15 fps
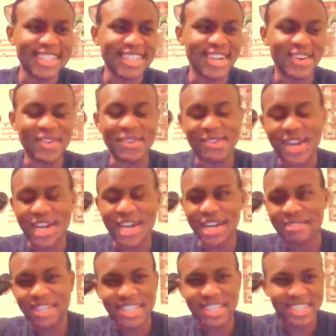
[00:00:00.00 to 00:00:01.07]
oh
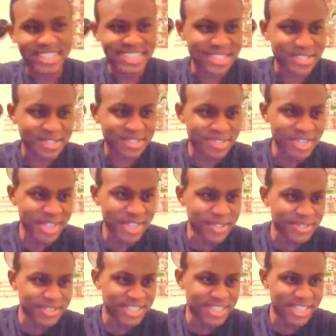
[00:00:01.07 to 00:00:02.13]
crap, I didn't do the
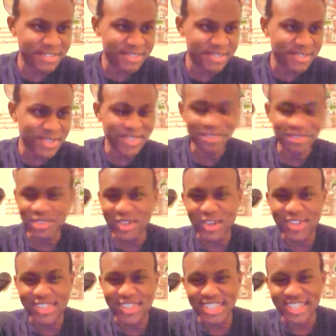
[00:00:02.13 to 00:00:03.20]
video type or the
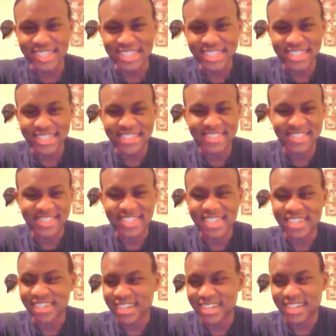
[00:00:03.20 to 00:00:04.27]
vlog thing because
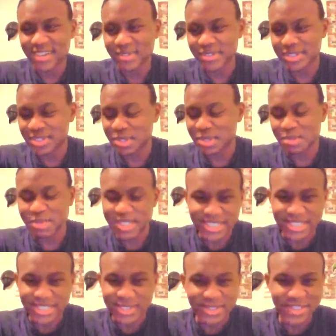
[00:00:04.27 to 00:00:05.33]
I was too
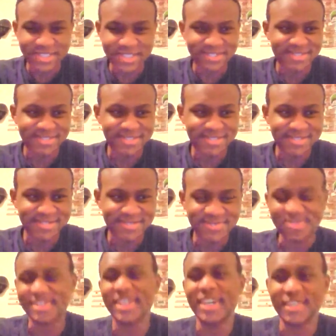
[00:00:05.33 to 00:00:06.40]
busy doing
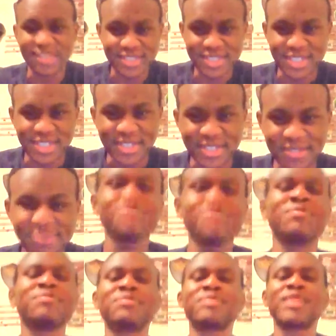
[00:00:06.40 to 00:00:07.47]
other stuff.
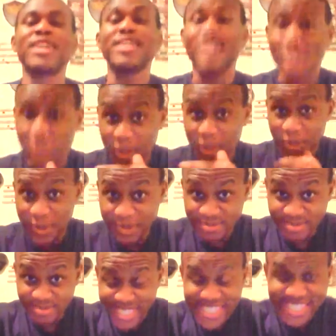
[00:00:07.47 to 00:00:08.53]
So
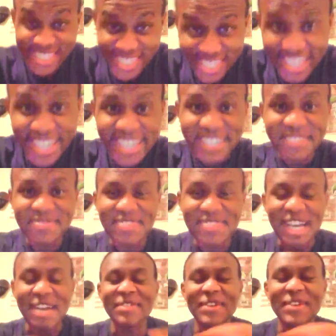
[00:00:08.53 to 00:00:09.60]
instead,
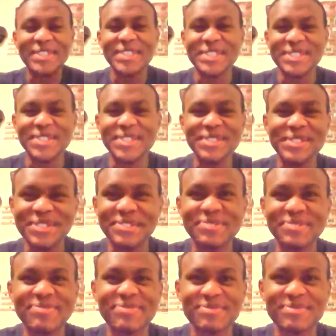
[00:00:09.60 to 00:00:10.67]
I'm going to
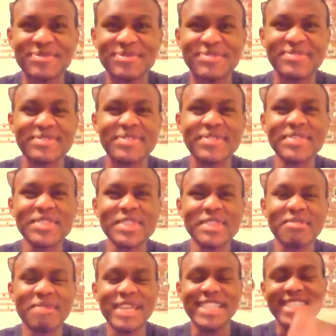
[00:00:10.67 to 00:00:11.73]

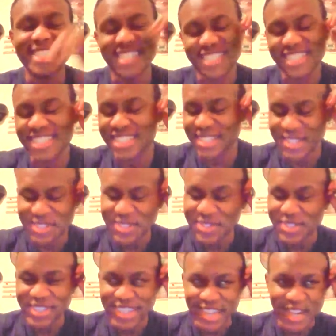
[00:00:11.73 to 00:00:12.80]
basically just
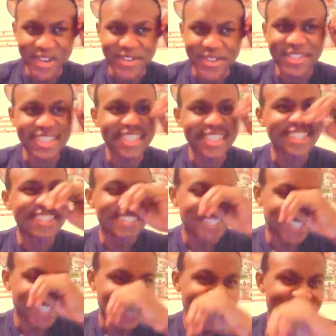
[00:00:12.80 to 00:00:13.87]
do it now.
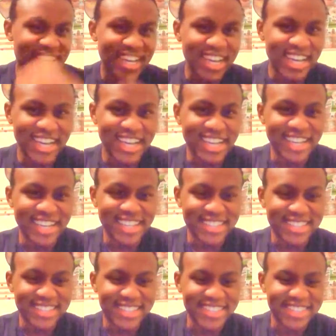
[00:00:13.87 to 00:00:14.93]

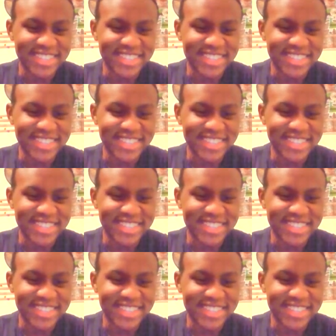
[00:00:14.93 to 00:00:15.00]
And